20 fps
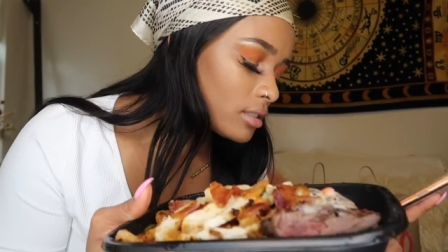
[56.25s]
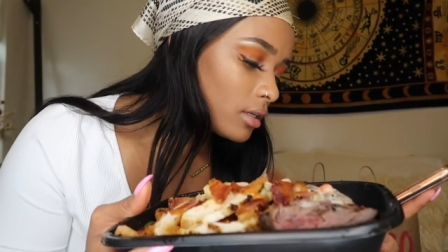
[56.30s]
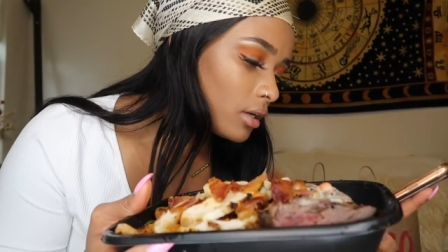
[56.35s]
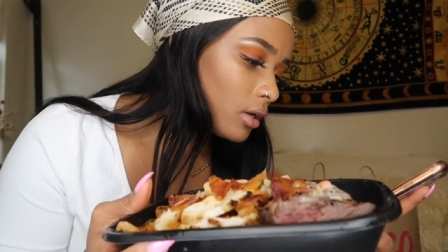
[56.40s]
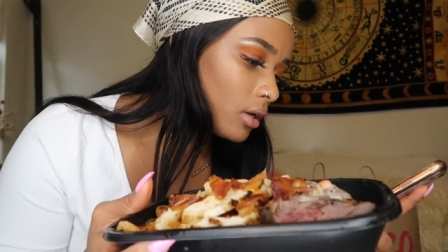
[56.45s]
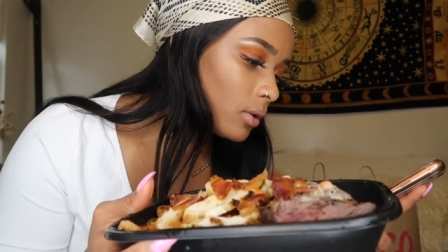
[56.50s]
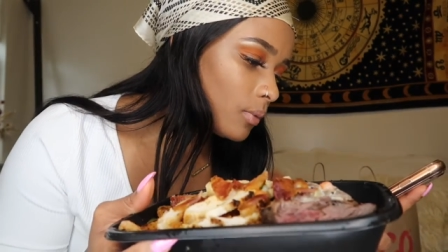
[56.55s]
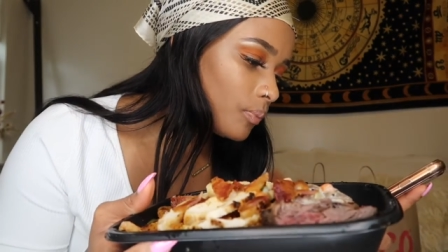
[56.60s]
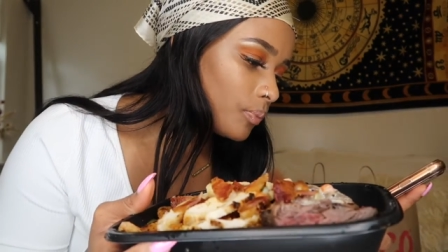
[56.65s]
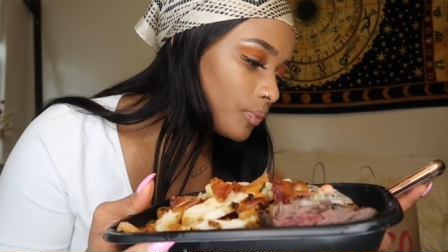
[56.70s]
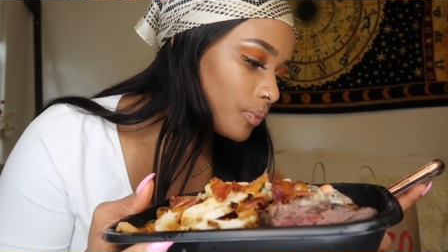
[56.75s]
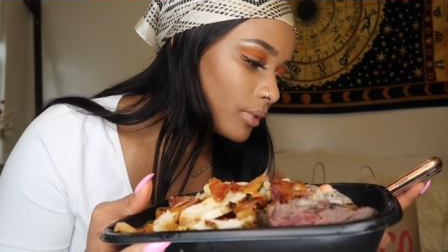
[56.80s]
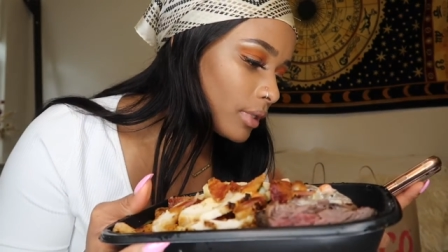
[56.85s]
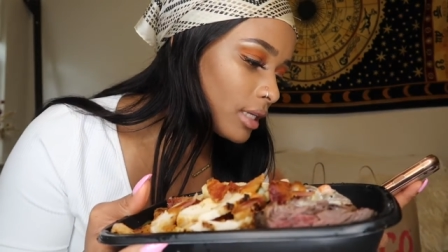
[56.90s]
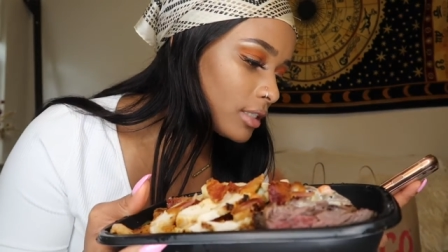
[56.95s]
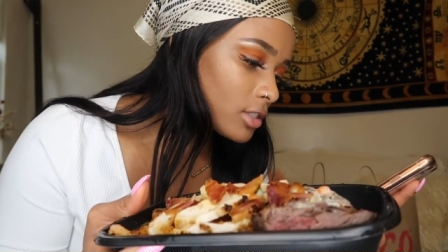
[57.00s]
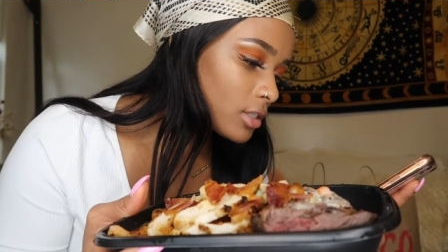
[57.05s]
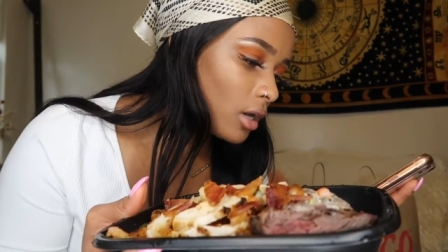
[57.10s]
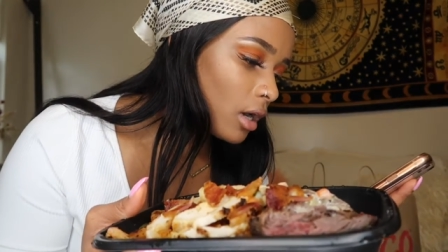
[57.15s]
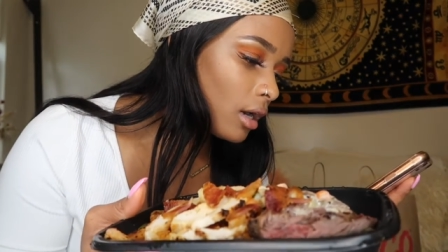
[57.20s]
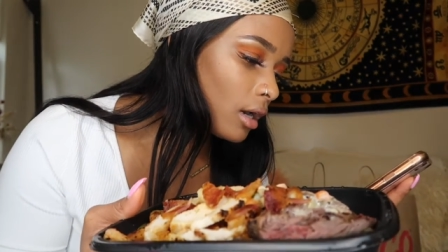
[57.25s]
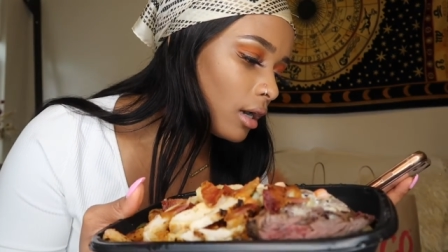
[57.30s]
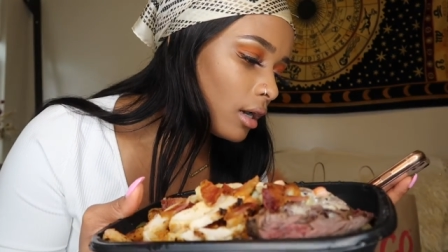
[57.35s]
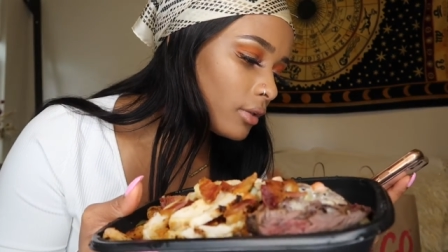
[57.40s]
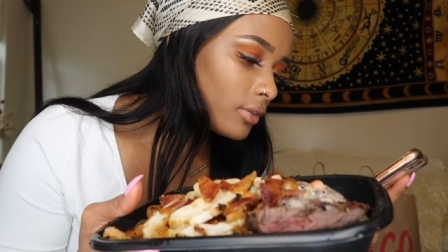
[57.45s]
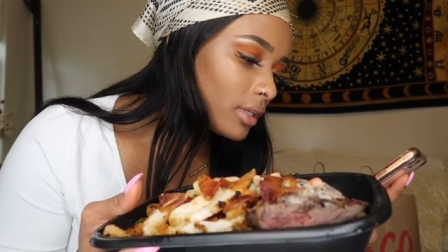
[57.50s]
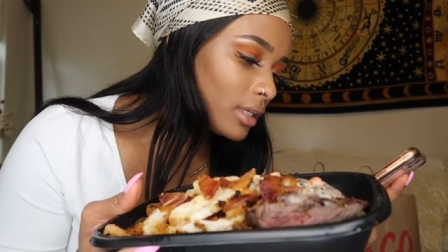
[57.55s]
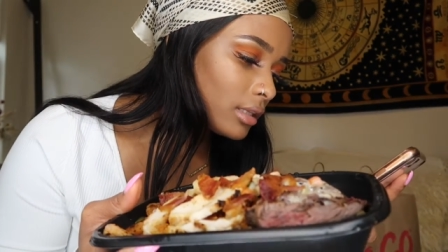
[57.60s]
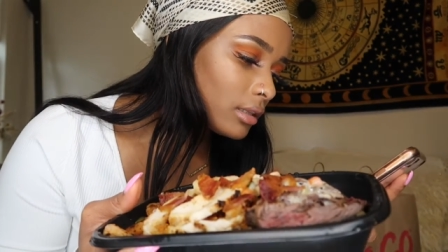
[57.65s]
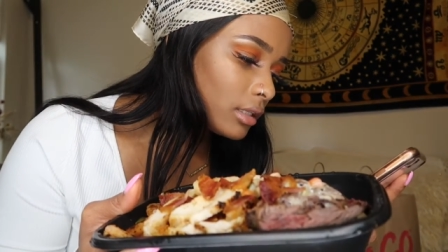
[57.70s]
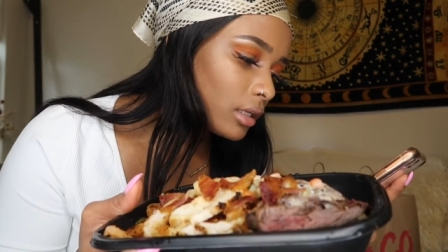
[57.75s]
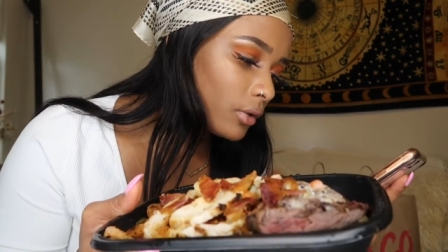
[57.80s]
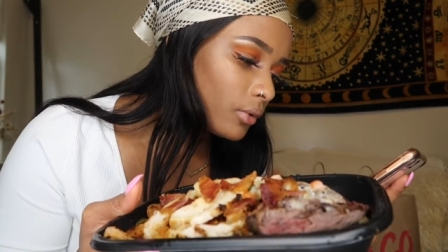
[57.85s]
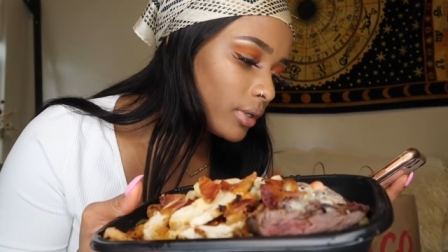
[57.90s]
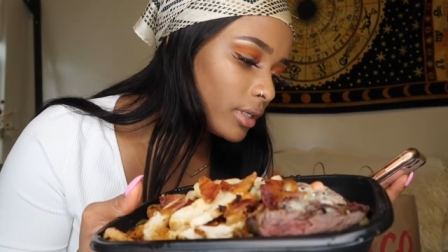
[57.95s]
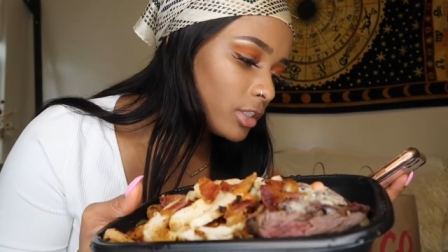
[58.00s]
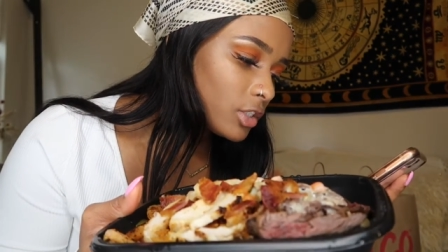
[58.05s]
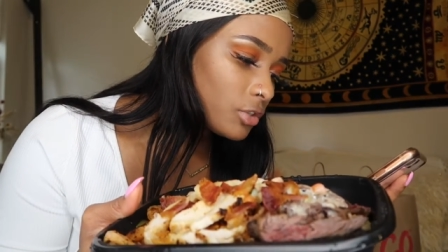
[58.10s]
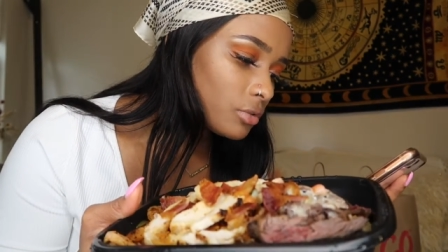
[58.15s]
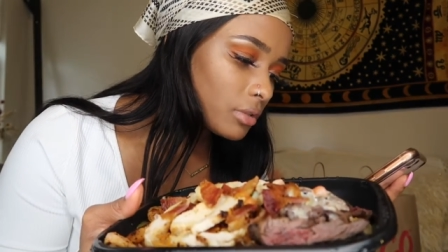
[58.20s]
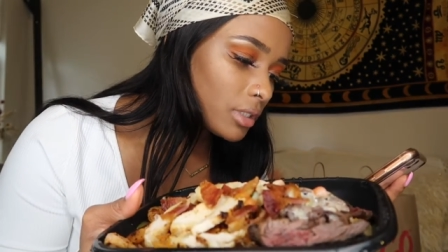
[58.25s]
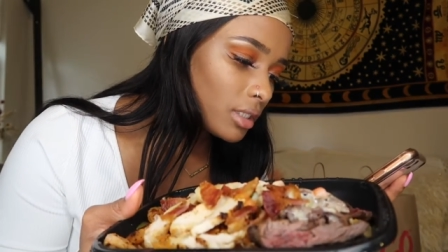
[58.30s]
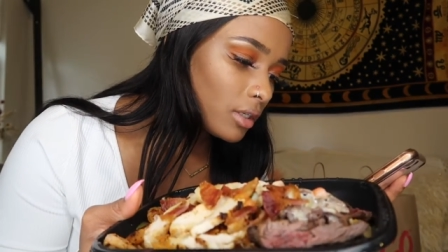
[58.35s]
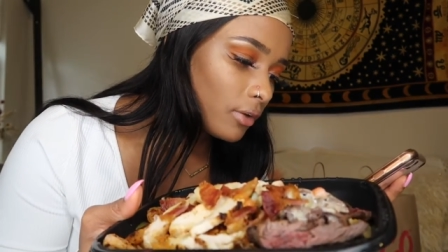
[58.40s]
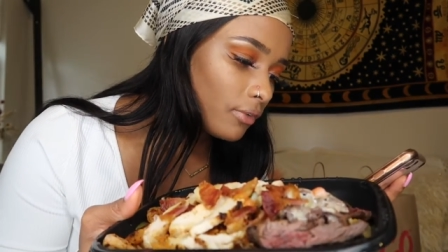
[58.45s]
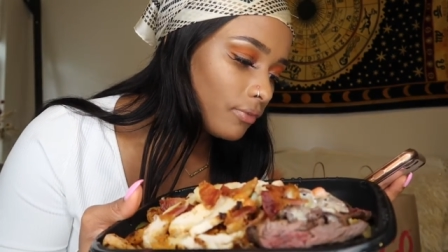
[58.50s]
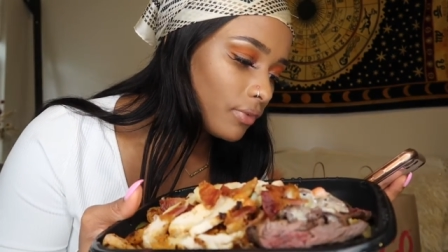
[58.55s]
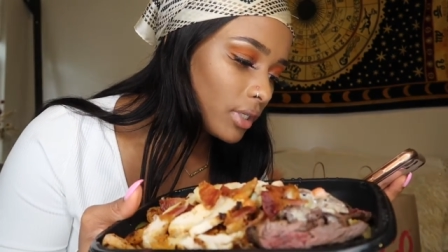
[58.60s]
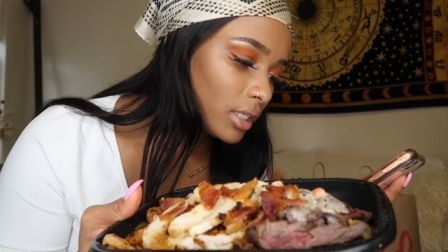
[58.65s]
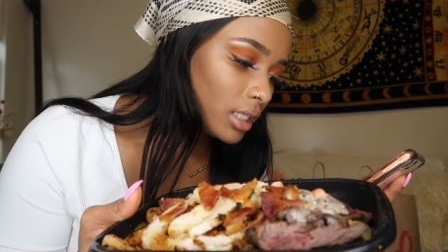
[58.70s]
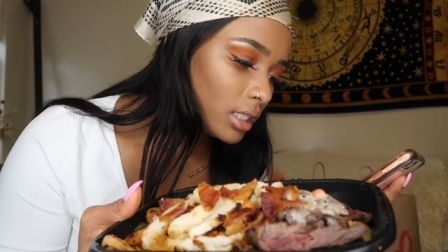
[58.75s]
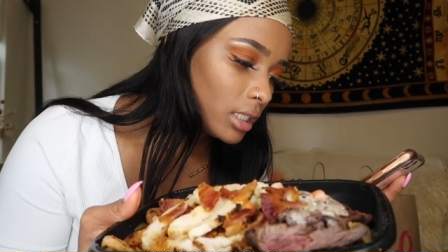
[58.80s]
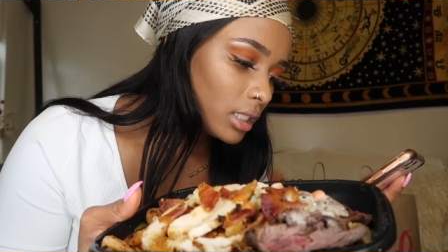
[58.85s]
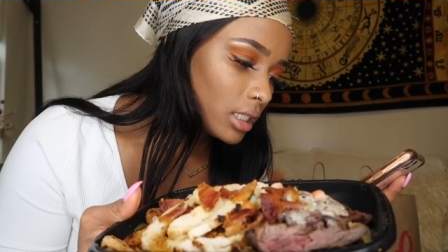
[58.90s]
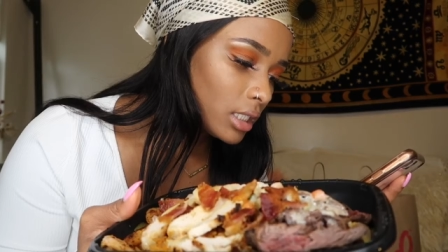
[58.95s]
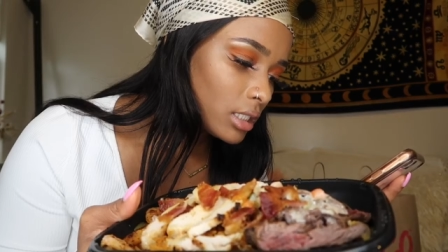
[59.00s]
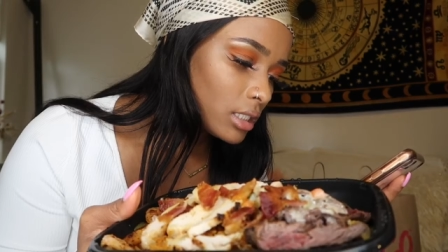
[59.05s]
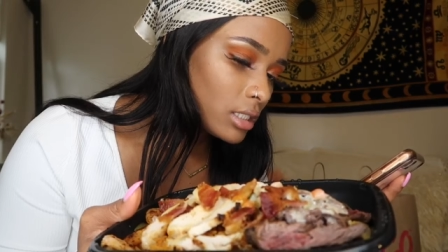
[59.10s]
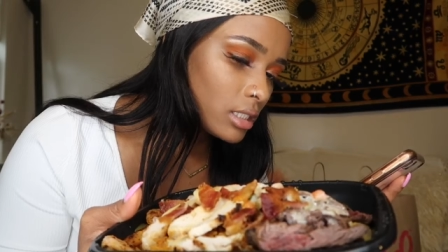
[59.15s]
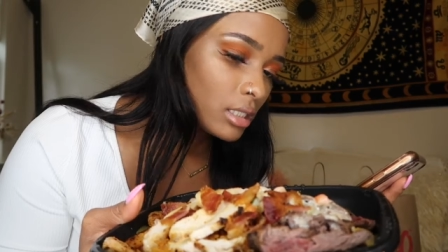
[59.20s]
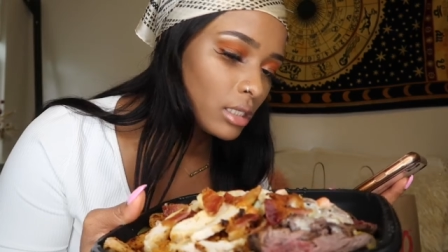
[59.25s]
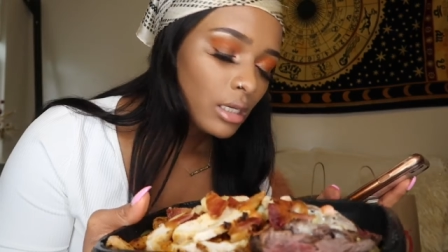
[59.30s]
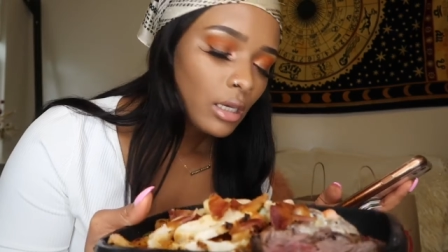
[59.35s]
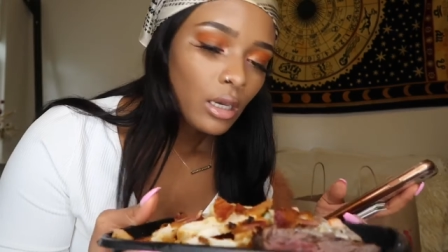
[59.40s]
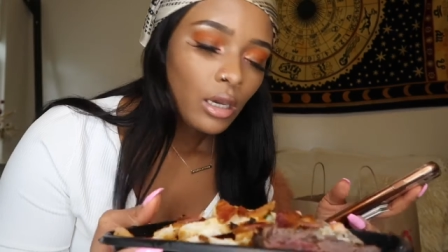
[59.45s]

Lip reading: so it's called the Loaded Trio Fajitas,